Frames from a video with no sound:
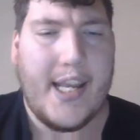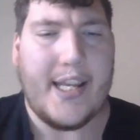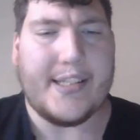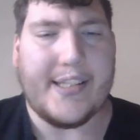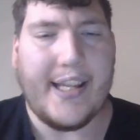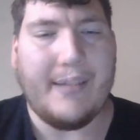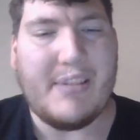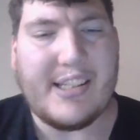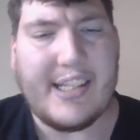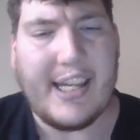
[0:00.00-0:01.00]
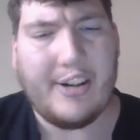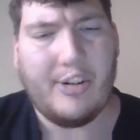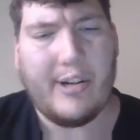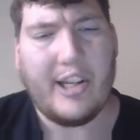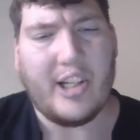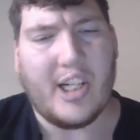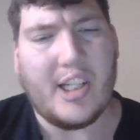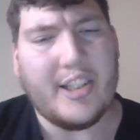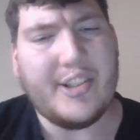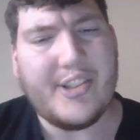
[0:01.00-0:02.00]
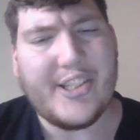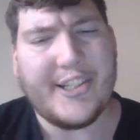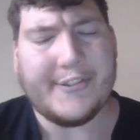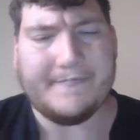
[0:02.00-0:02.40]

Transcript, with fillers: His name is Zachary Collins.